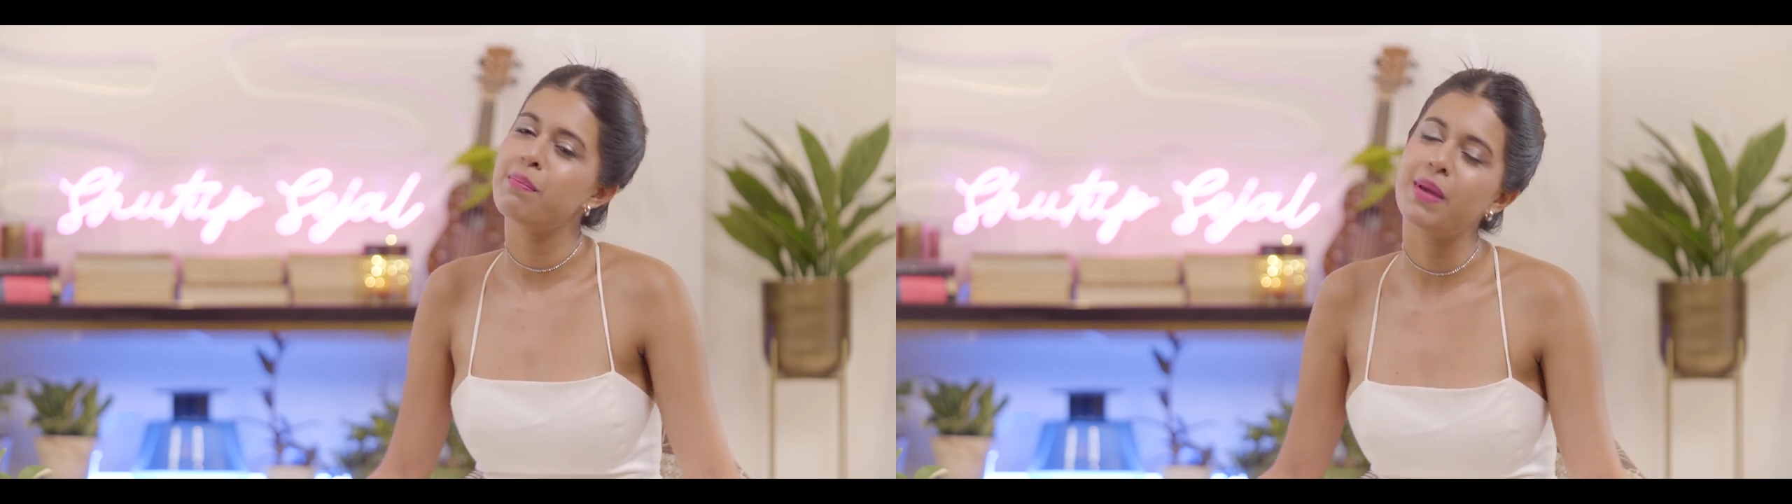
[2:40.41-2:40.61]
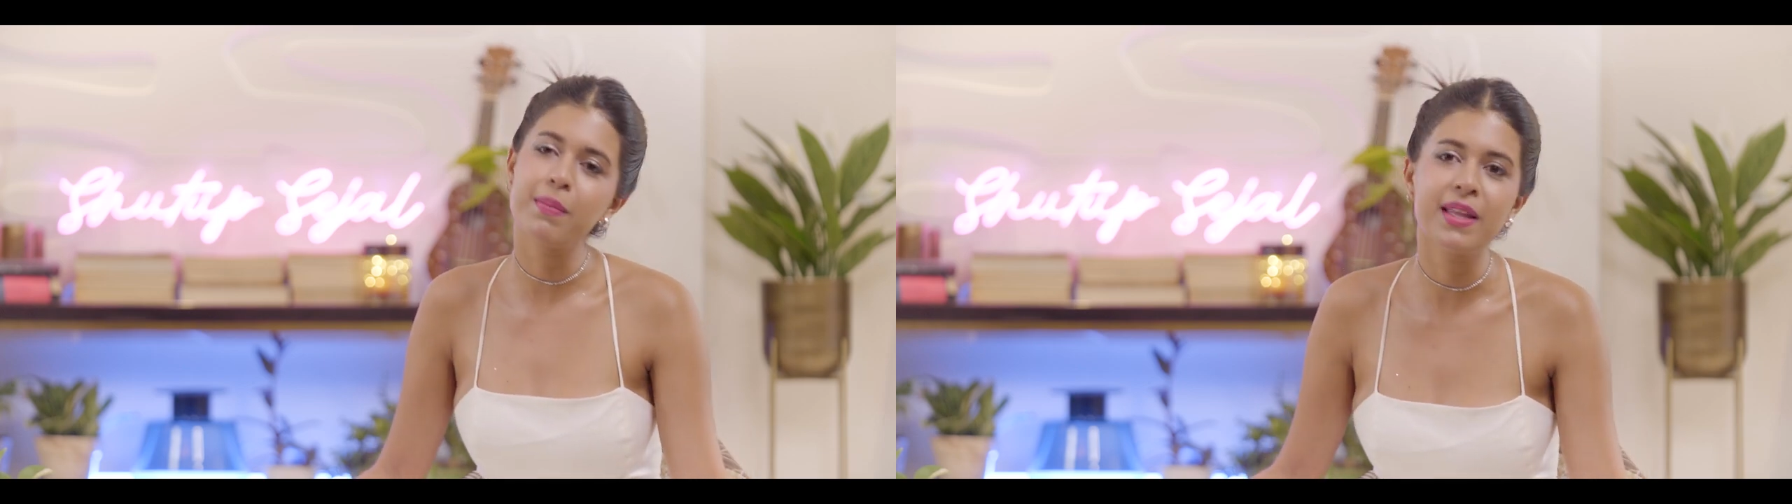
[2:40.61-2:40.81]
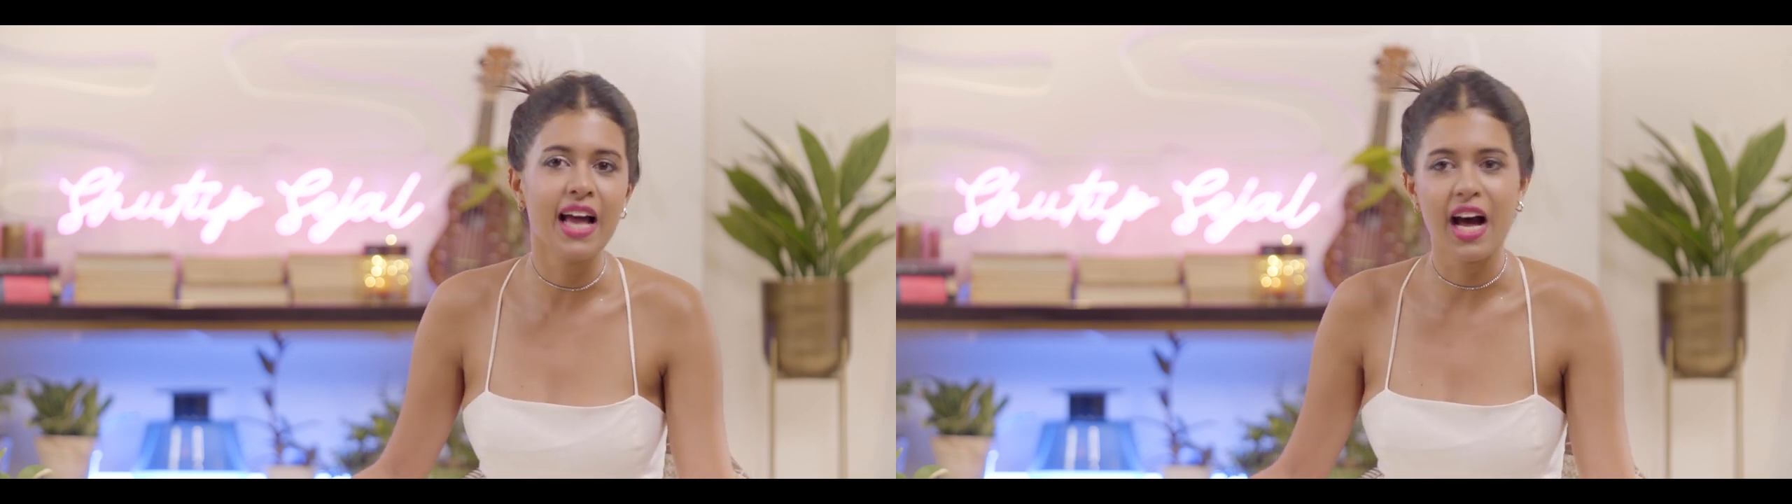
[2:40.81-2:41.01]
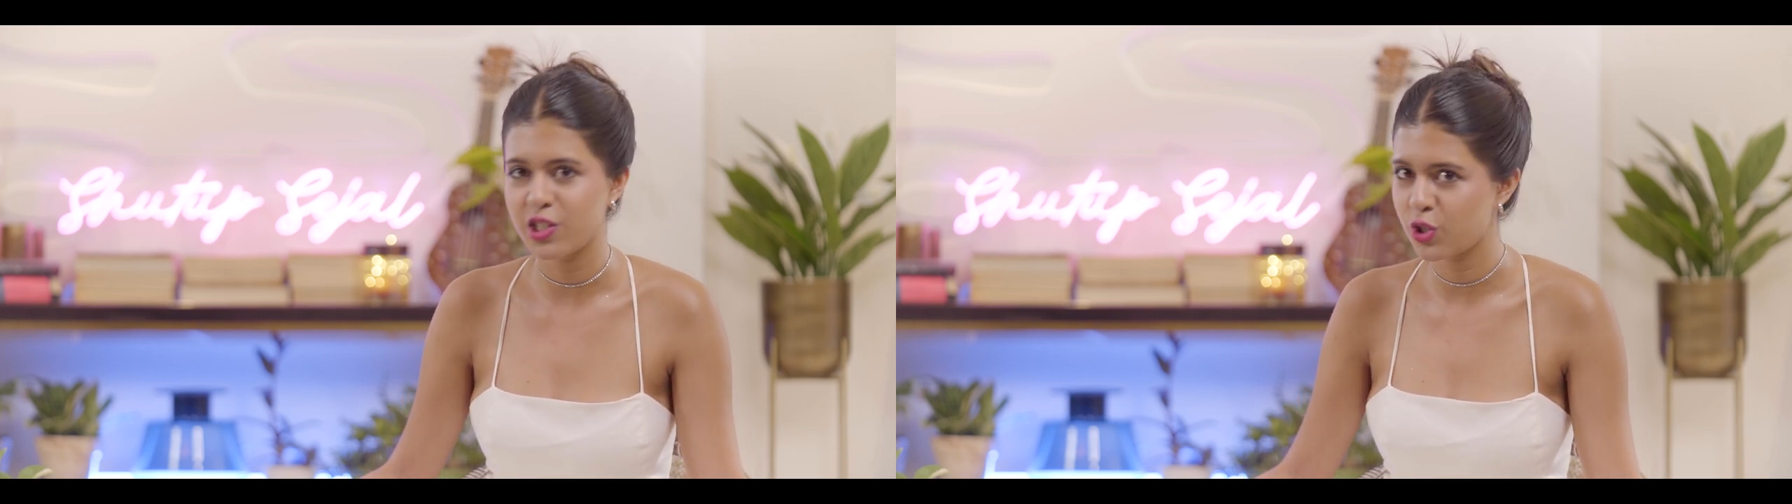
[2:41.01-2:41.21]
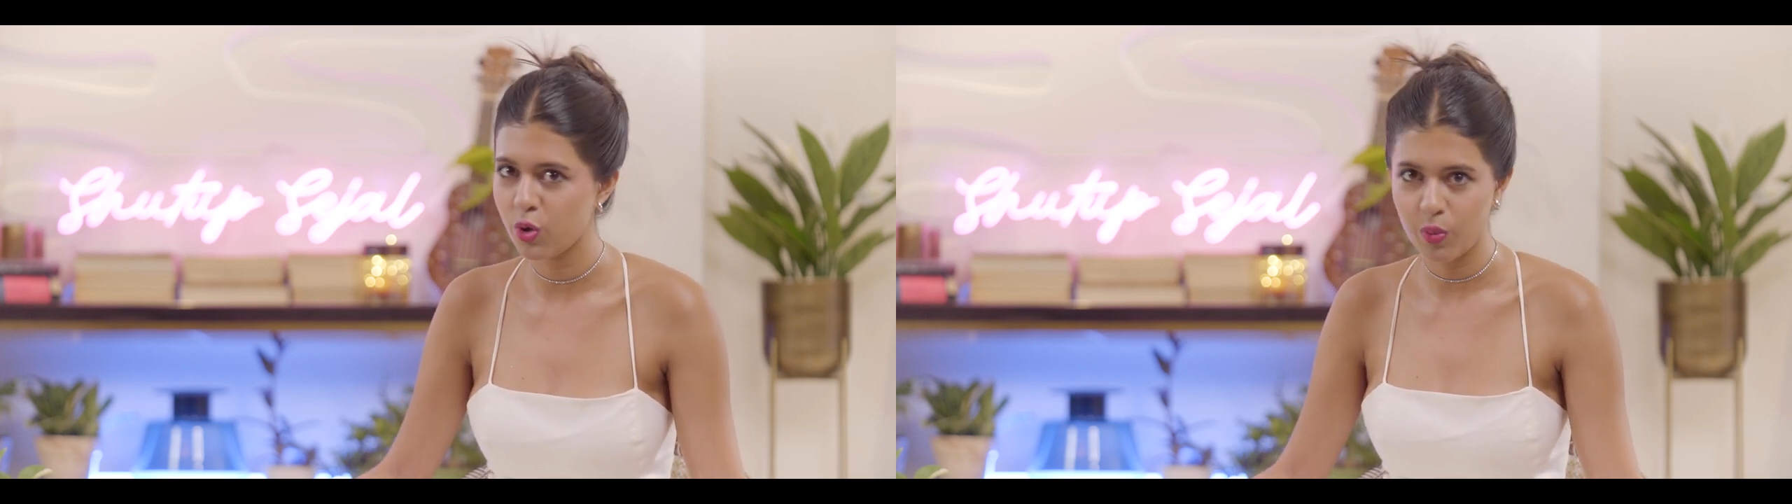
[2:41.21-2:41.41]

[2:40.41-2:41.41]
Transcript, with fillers: Maybe they ask you a